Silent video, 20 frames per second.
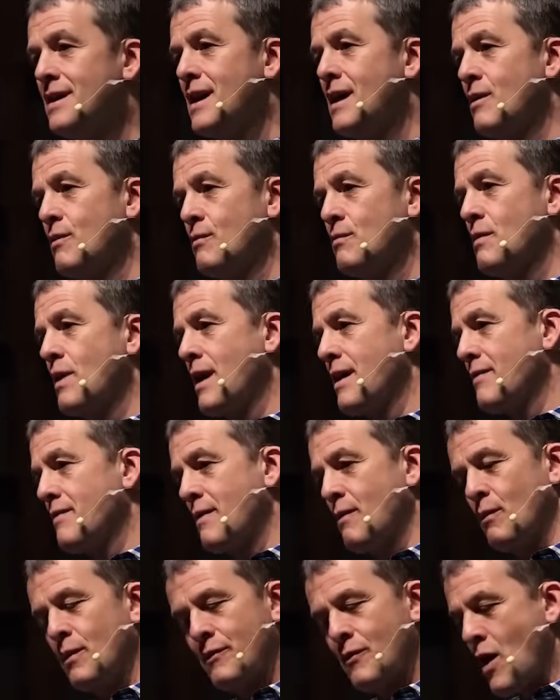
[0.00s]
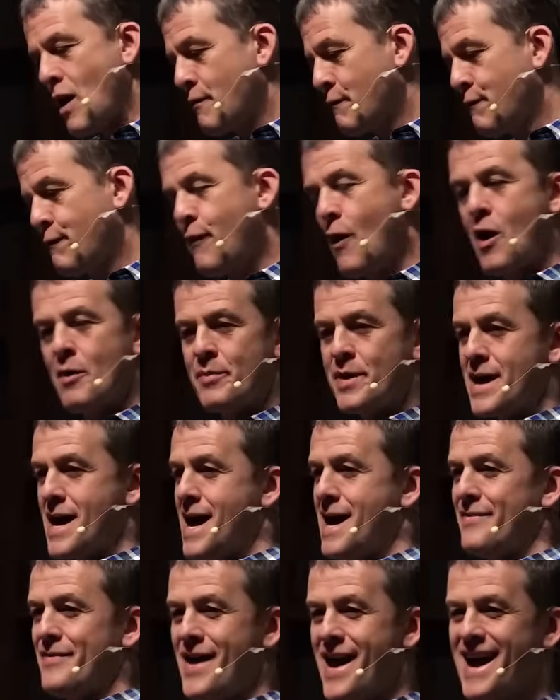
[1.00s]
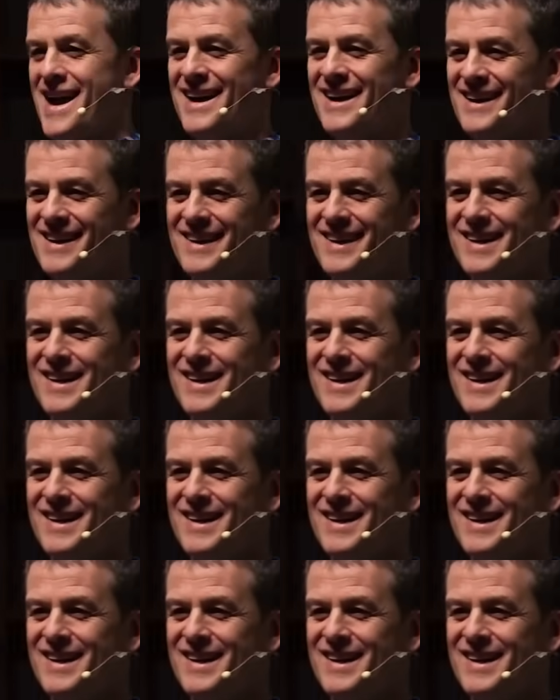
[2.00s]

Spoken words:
and we've gone far beyond that.